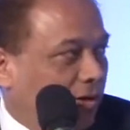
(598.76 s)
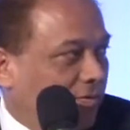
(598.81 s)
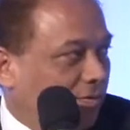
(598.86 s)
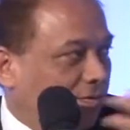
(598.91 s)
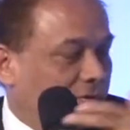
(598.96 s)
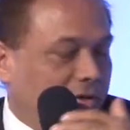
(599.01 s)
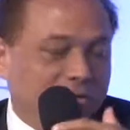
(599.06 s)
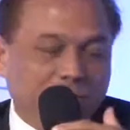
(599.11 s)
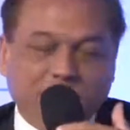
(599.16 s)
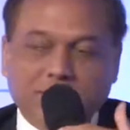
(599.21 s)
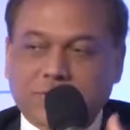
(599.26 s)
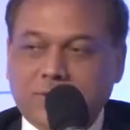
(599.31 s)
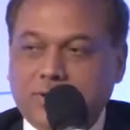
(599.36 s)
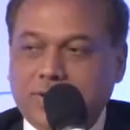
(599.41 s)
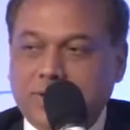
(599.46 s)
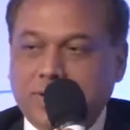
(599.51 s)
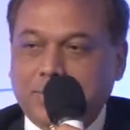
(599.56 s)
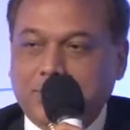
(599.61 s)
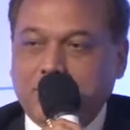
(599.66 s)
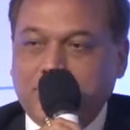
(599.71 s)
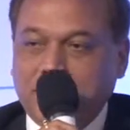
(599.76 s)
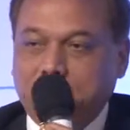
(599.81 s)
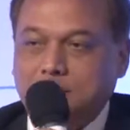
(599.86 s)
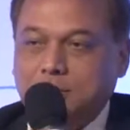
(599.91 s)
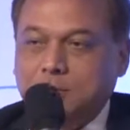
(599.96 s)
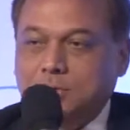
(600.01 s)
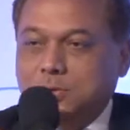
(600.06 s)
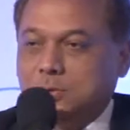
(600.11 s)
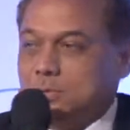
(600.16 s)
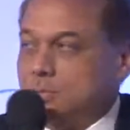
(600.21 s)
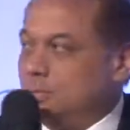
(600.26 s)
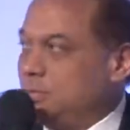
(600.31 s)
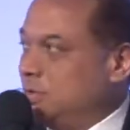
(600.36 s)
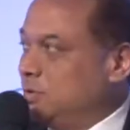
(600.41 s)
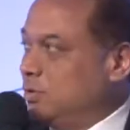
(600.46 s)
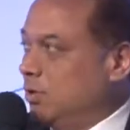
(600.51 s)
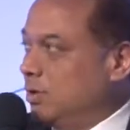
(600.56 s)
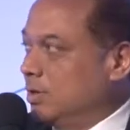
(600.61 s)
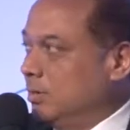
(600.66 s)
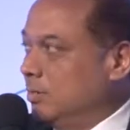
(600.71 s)
everyone has been talking about, I know you
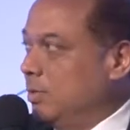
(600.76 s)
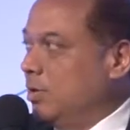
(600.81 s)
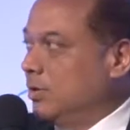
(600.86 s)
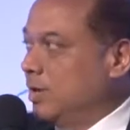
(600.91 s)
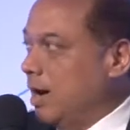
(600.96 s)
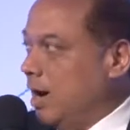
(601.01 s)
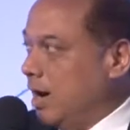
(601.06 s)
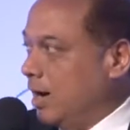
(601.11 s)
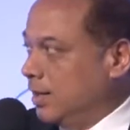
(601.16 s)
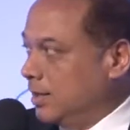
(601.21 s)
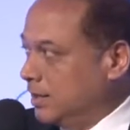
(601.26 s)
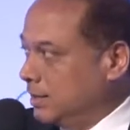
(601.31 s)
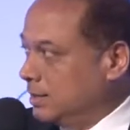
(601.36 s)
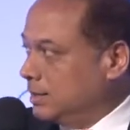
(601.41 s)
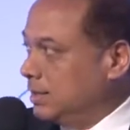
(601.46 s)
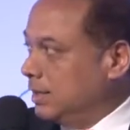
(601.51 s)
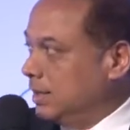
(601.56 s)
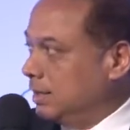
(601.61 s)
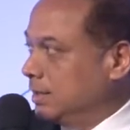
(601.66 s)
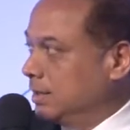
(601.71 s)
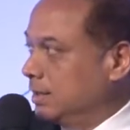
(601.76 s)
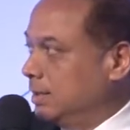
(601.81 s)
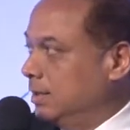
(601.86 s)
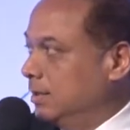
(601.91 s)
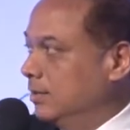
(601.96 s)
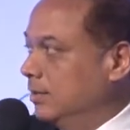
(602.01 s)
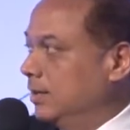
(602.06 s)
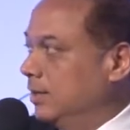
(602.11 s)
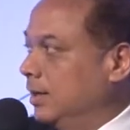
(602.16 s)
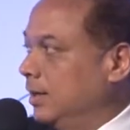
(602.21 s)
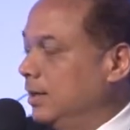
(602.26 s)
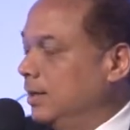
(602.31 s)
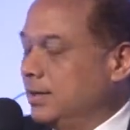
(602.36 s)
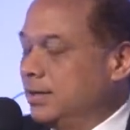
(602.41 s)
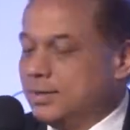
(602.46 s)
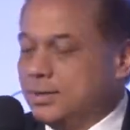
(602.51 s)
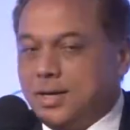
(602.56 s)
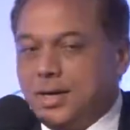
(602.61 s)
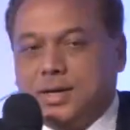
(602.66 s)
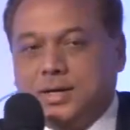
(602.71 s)
talk about artistic,
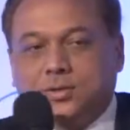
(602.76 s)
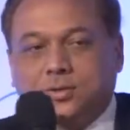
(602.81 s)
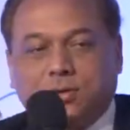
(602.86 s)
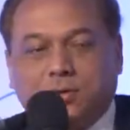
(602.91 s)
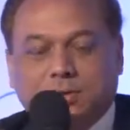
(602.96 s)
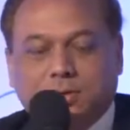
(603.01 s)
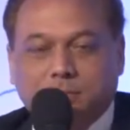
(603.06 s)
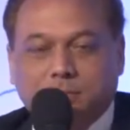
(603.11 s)
and I talk